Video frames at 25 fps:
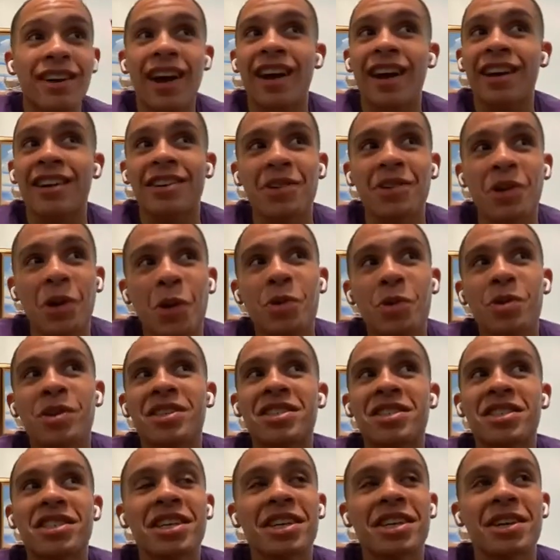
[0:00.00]
I can
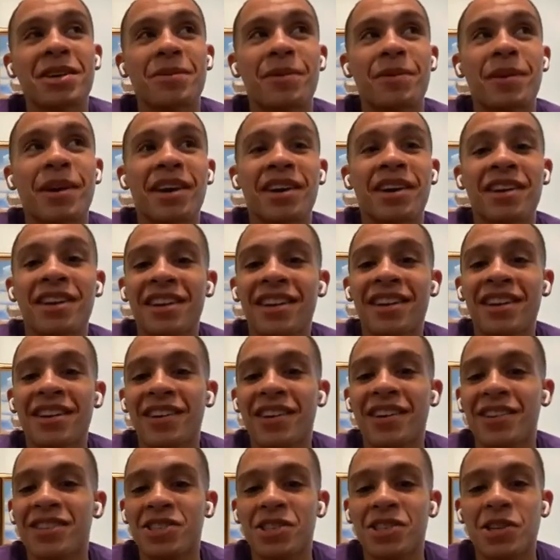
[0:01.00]
always see it, man.
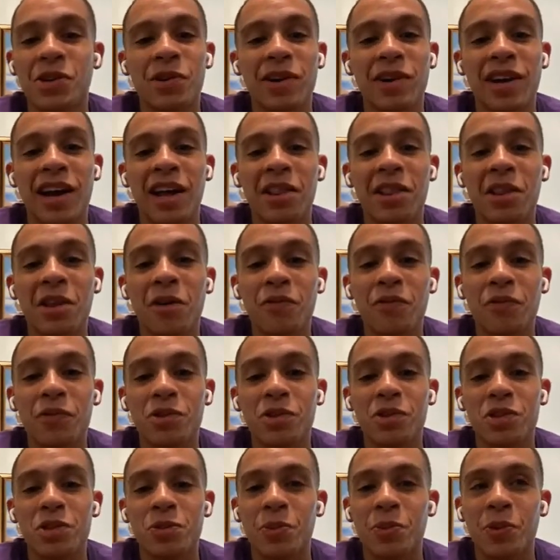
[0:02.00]
Still got love for
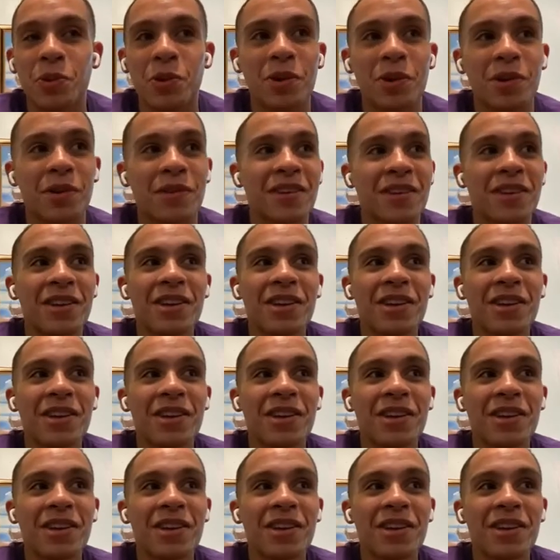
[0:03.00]
the sport.